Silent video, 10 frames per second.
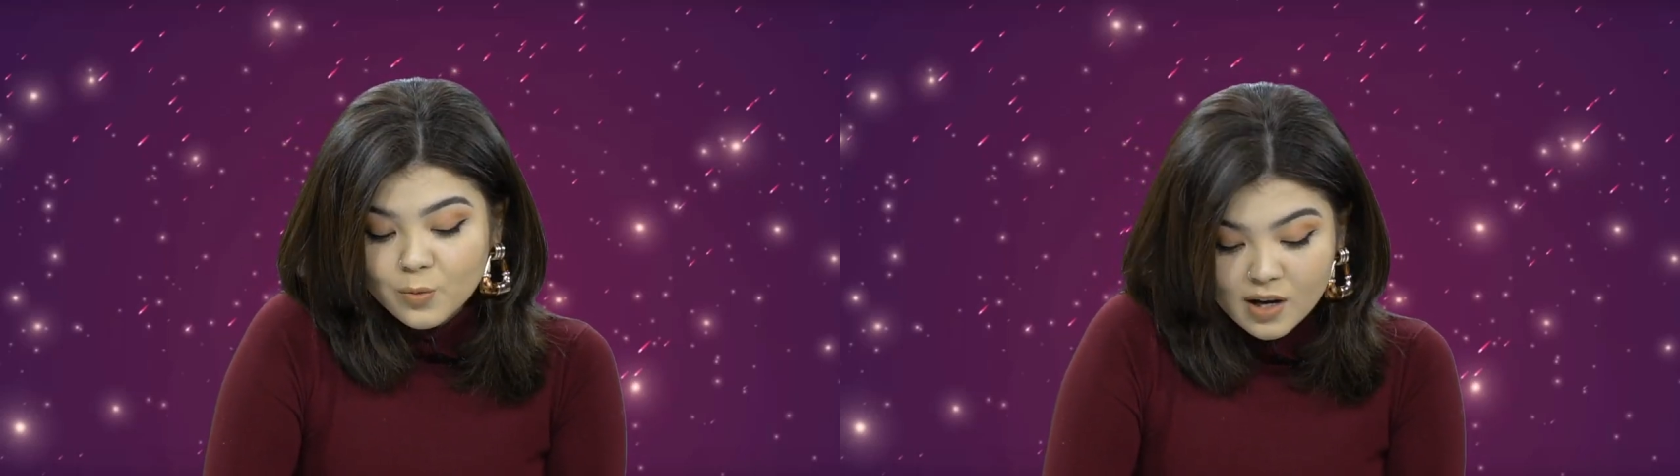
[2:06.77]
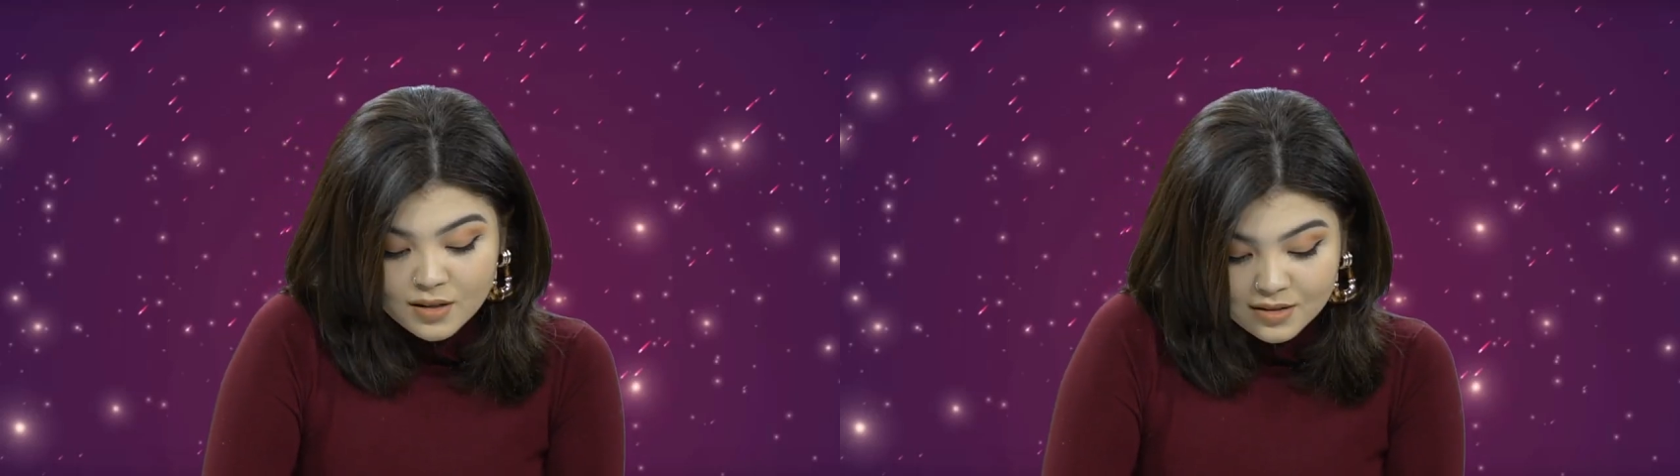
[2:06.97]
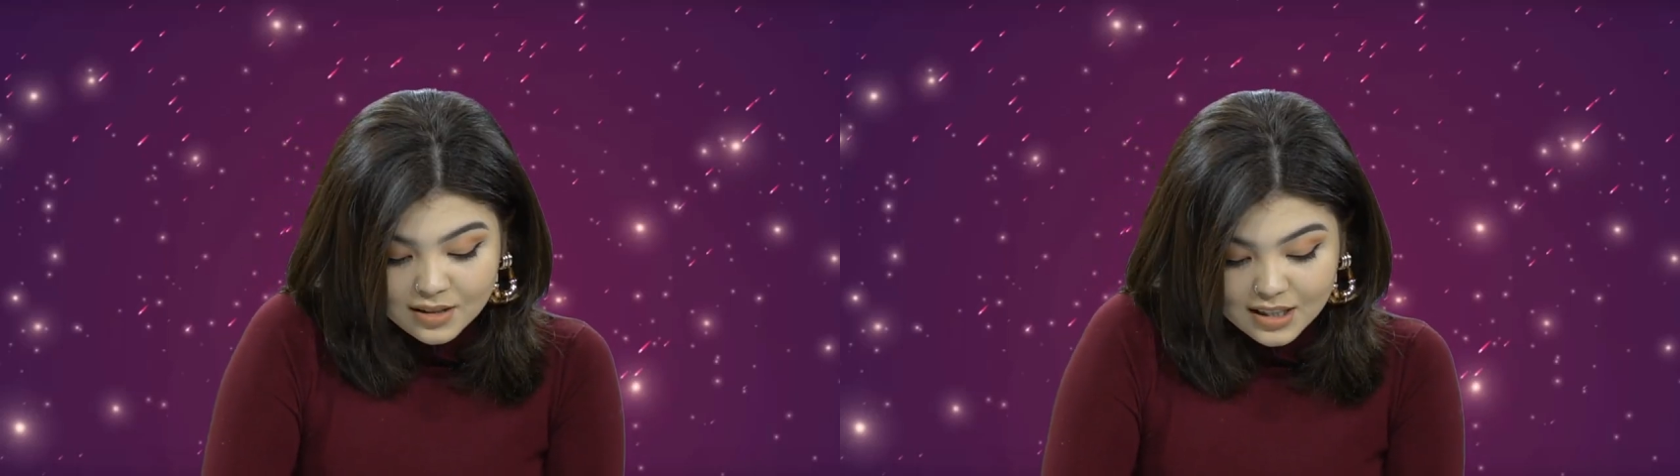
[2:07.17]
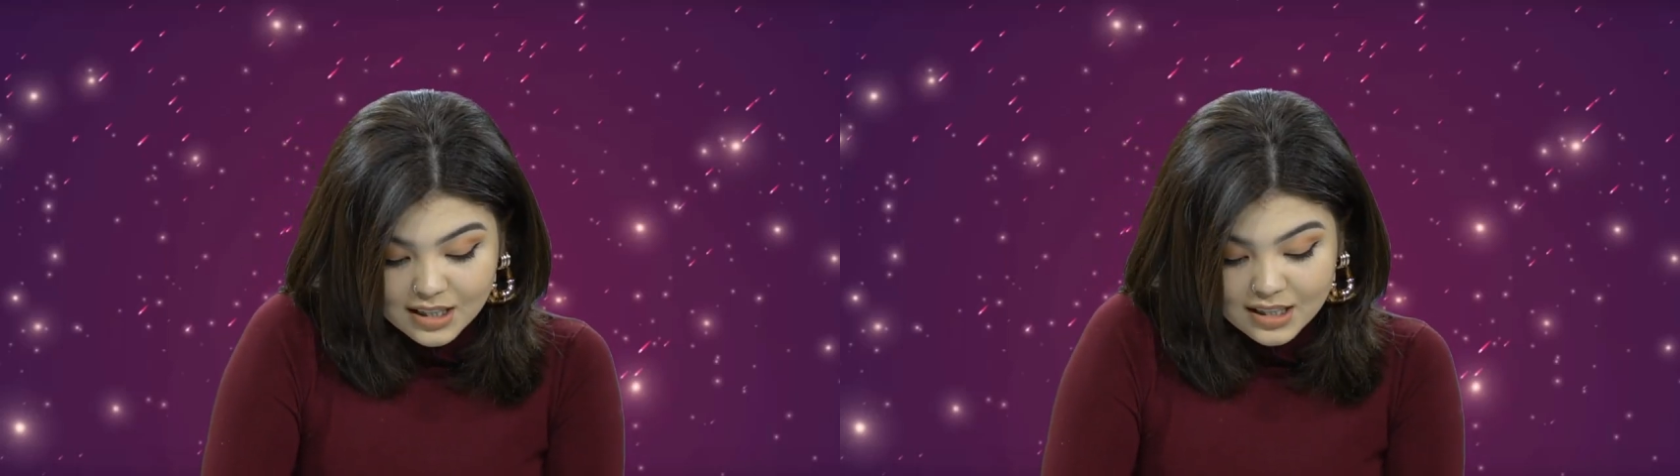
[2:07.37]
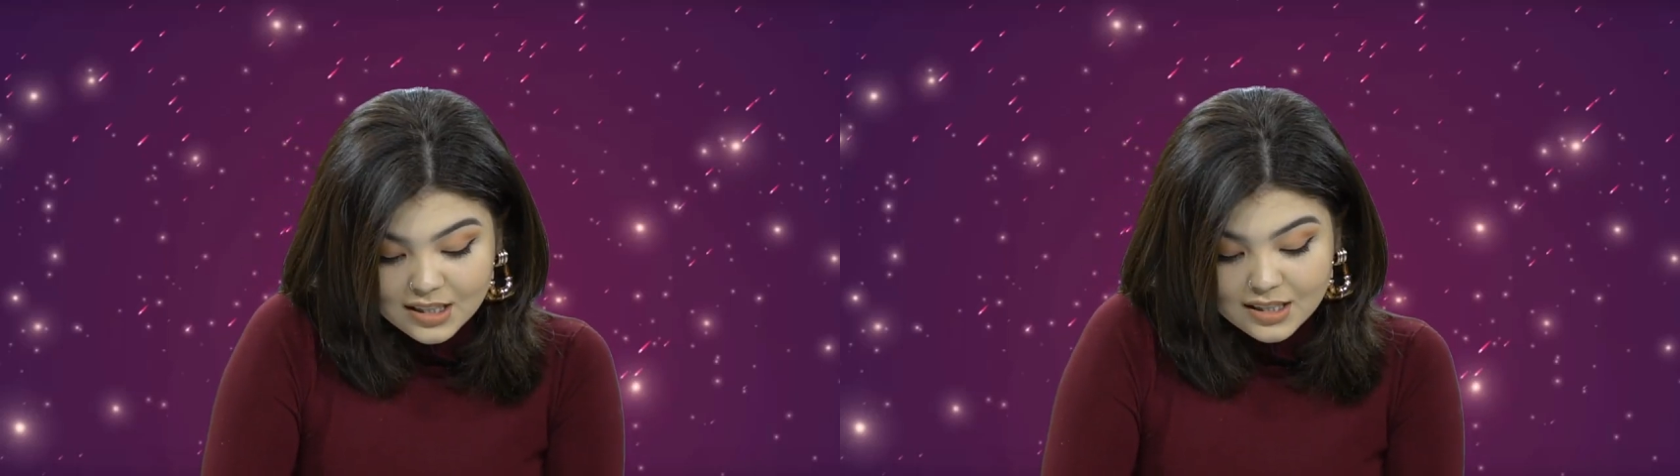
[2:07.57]
one
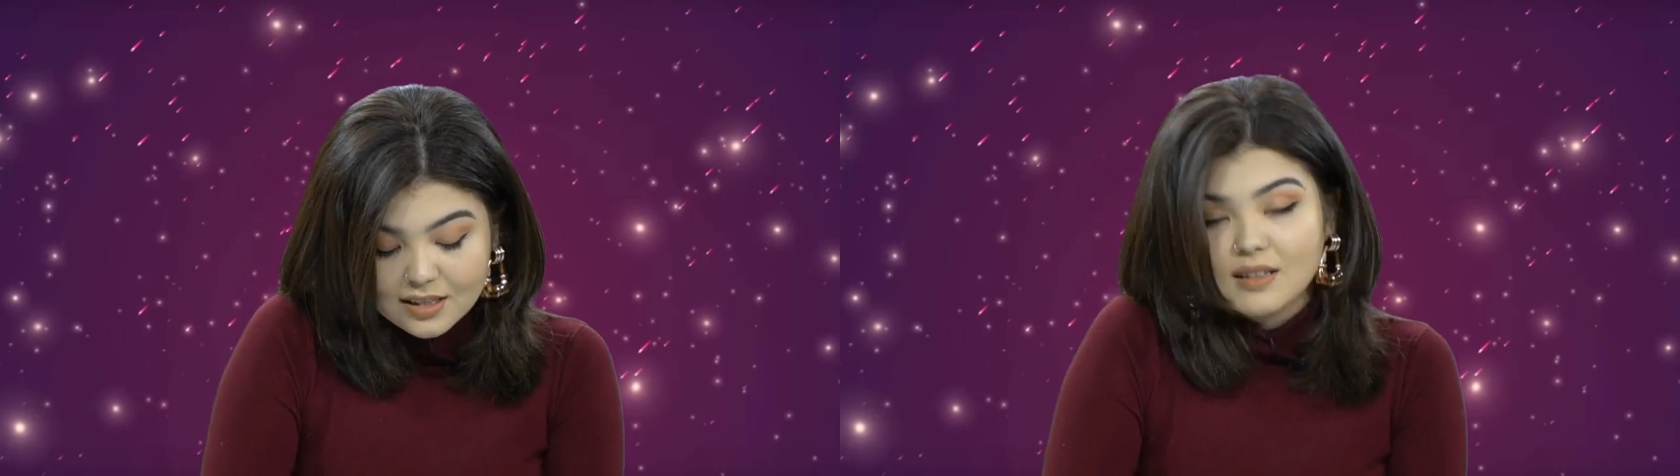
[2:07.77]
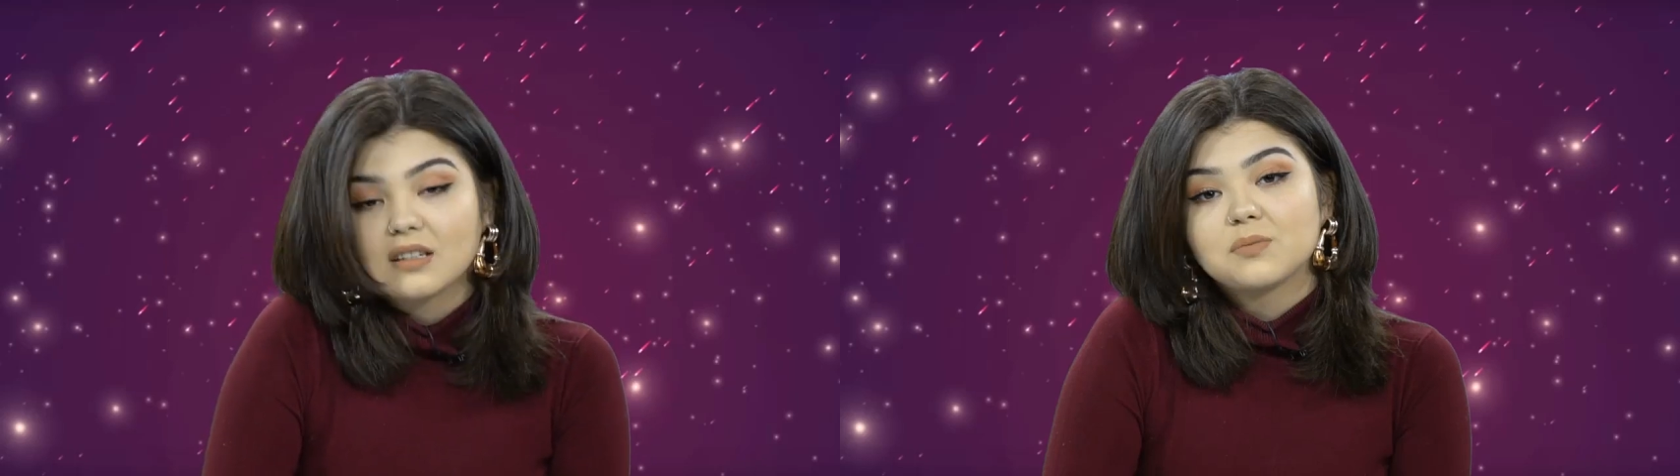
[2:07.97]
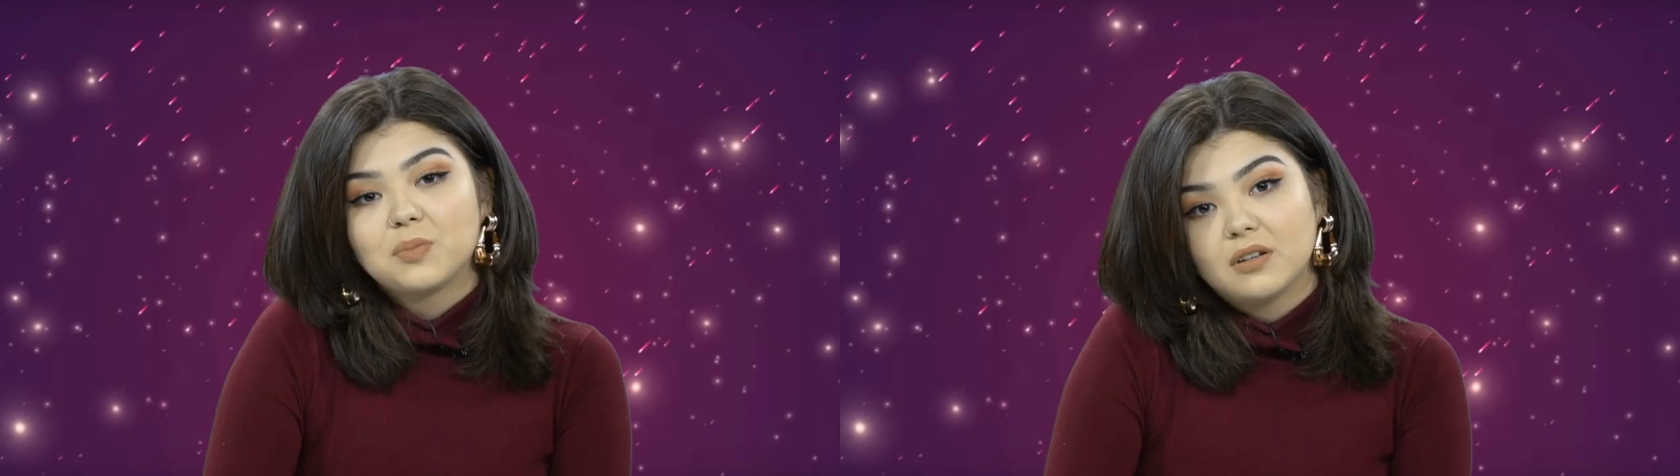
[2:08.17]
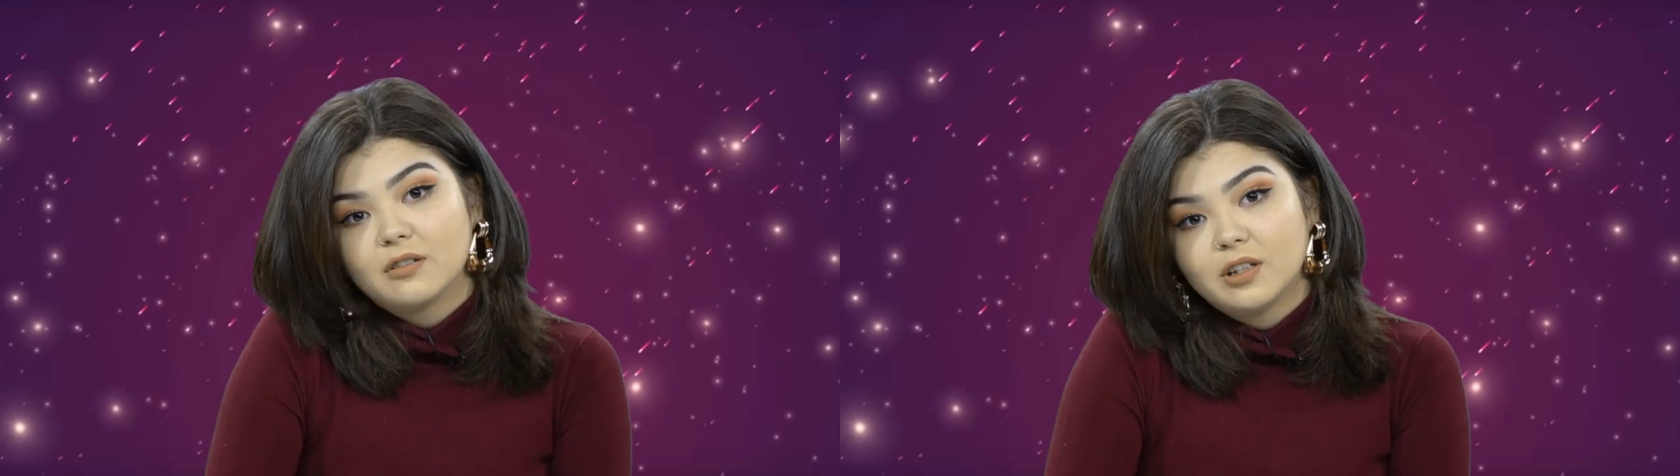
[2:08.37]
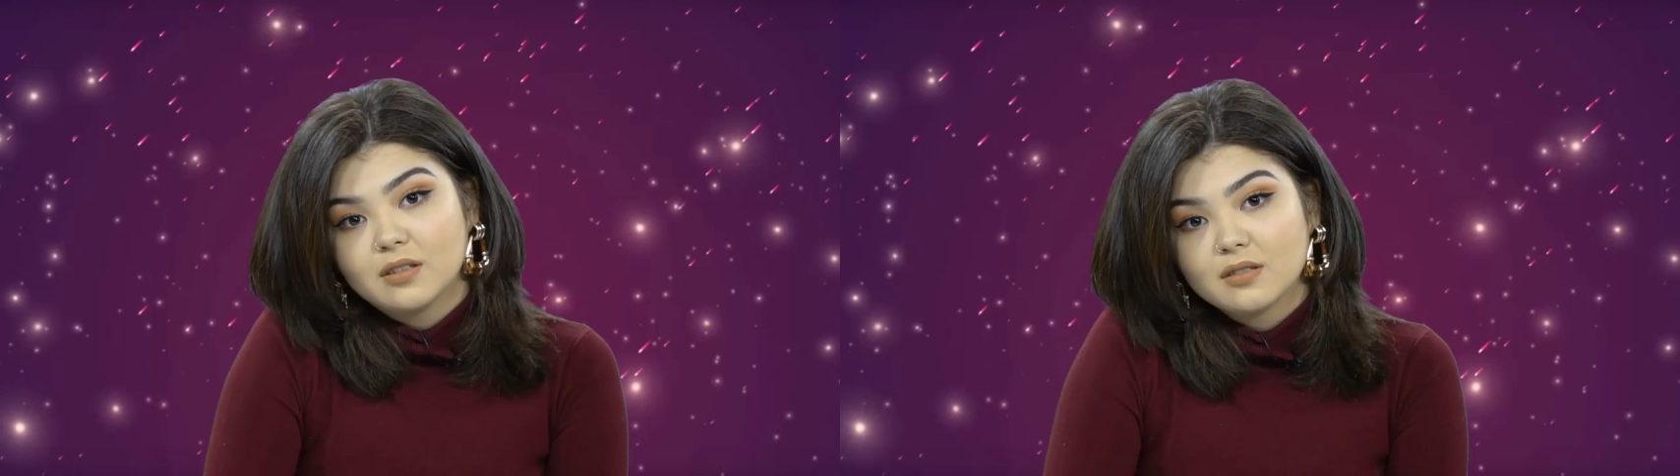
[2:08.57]
is
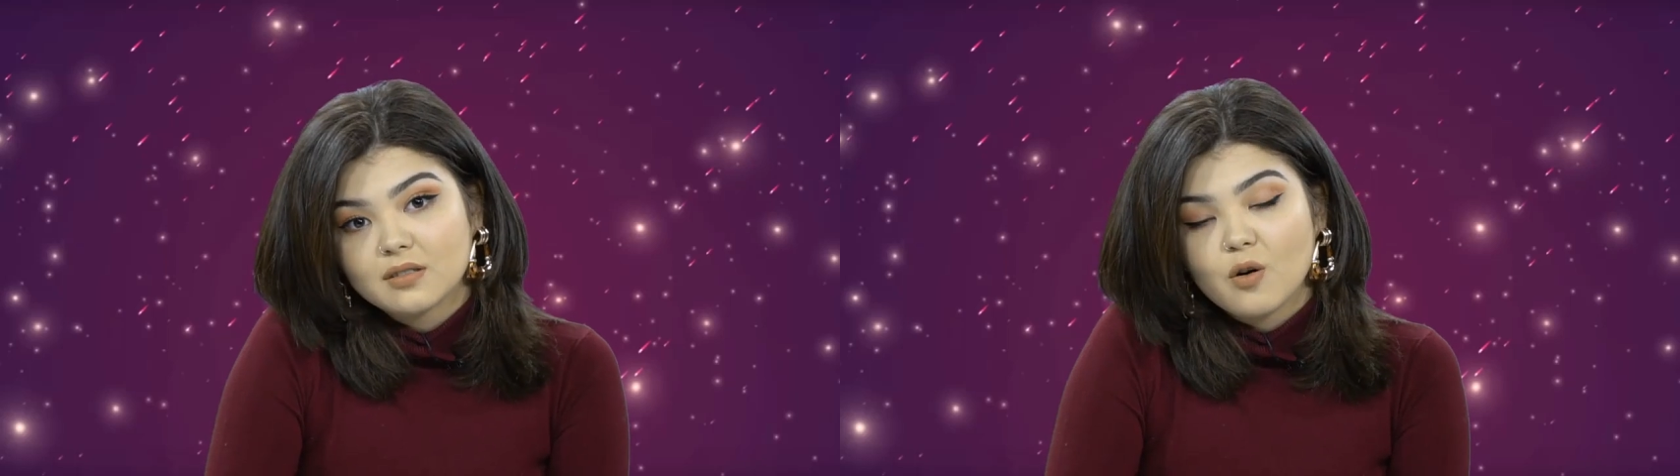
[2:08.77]
experience,